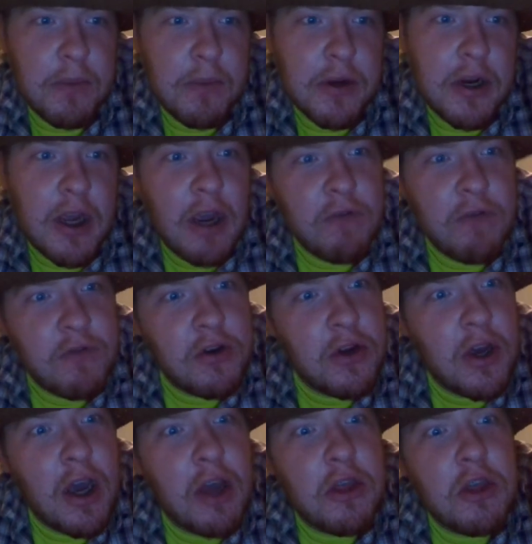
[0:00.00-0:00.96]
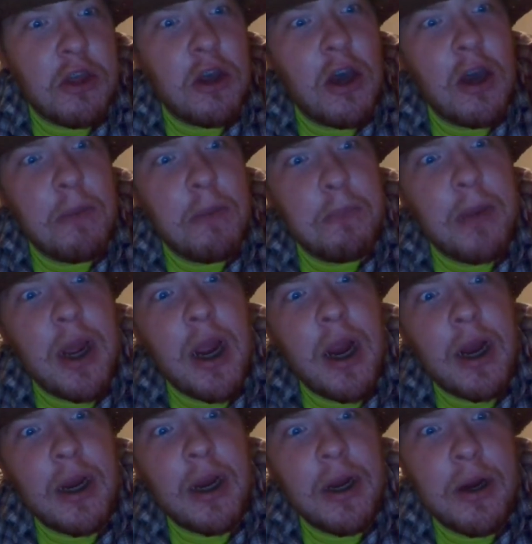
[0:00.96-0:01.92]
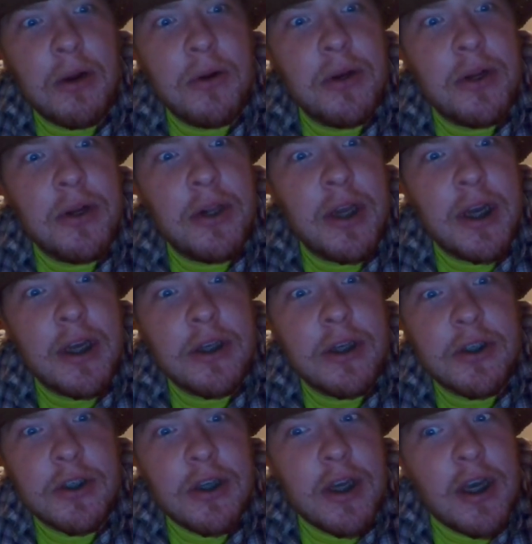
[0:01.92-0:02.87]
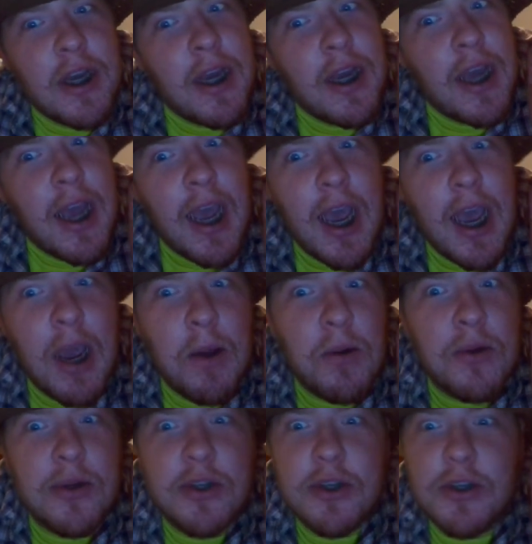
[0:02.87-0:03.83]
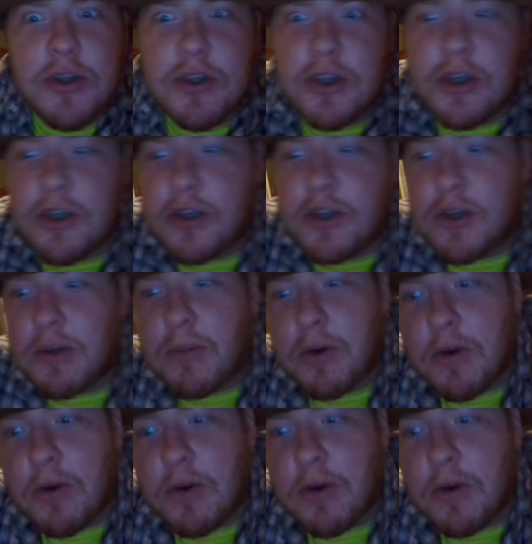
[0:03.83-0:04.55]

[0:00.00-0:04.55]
But after I thought back, I realized I wasn't seeing a